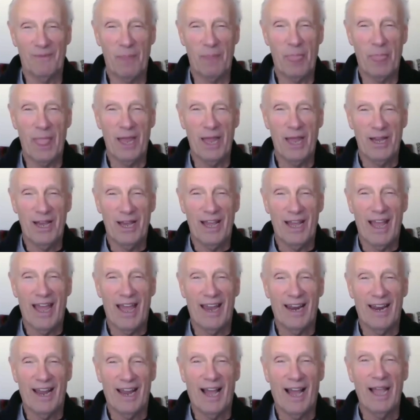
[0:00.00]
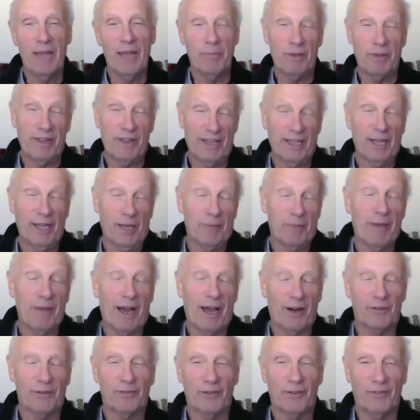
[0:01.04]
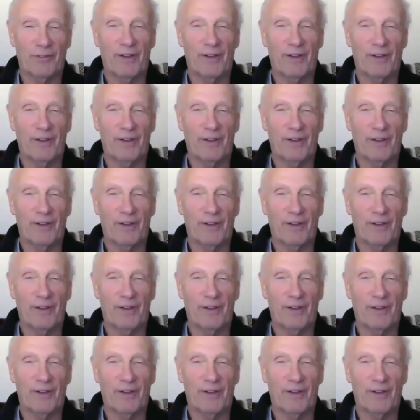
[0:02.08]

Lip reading: Mm-hmm. And I had been thinking about her for